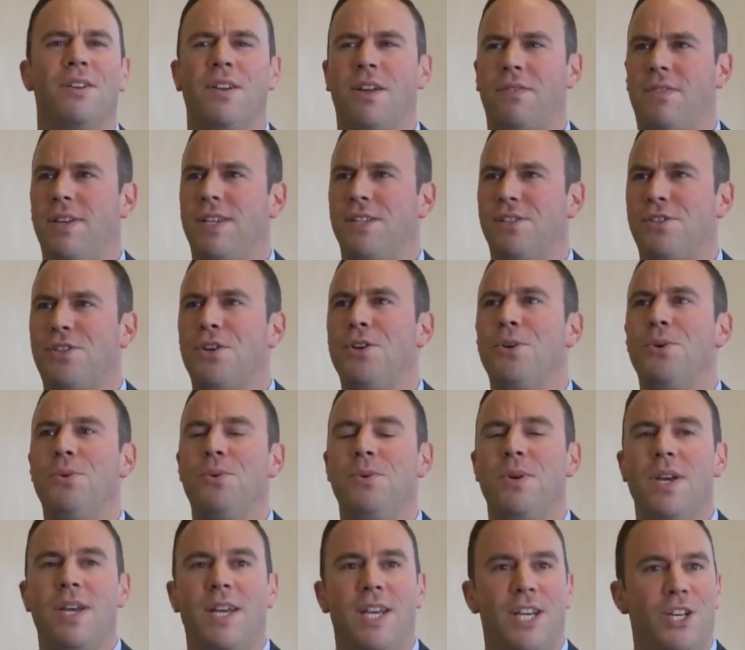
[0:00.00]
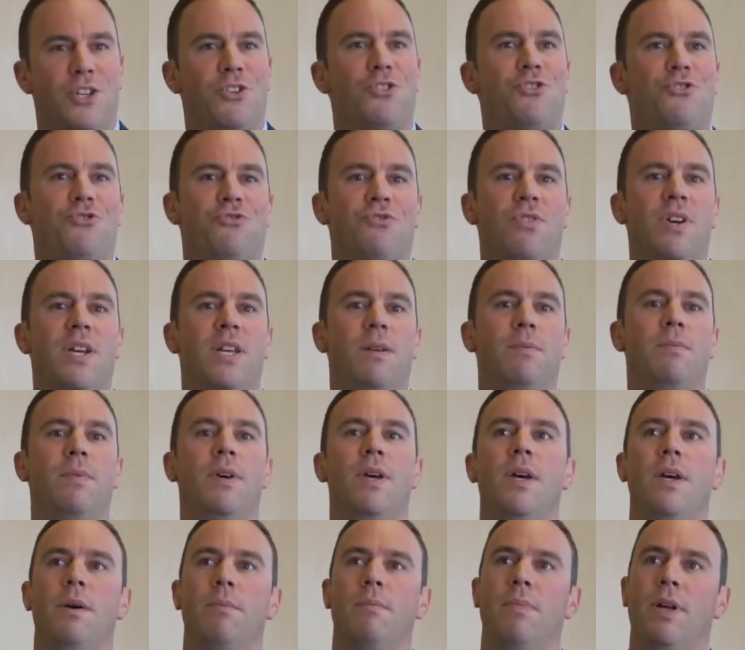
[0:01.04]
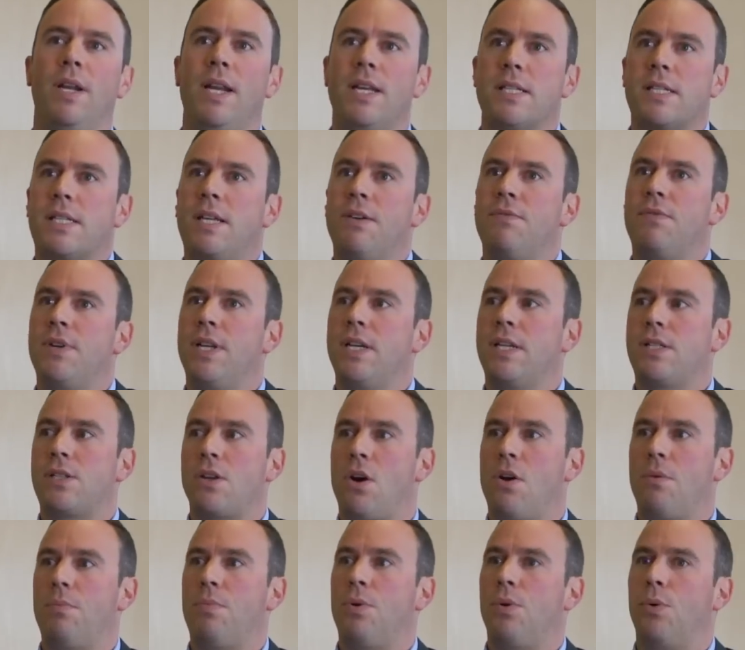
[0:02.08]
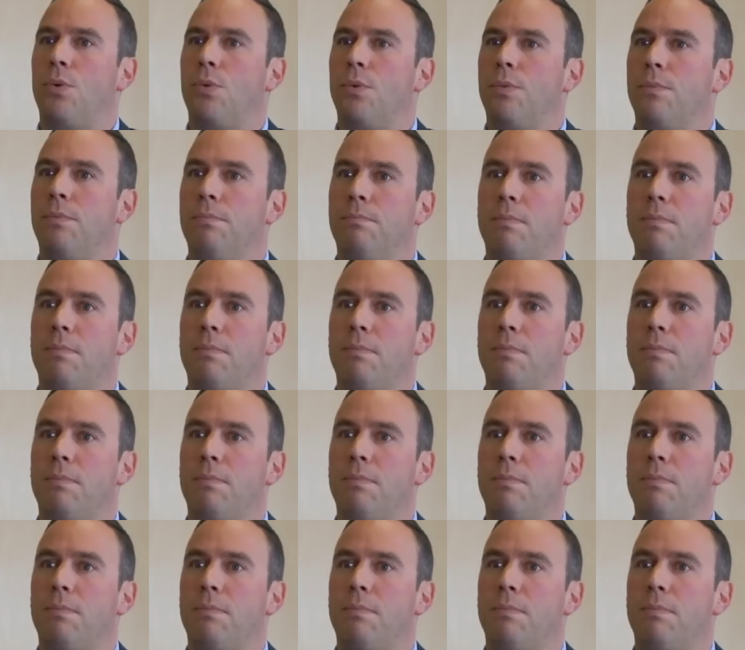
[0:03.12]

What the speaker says: nothing too extreme, but let's give an example.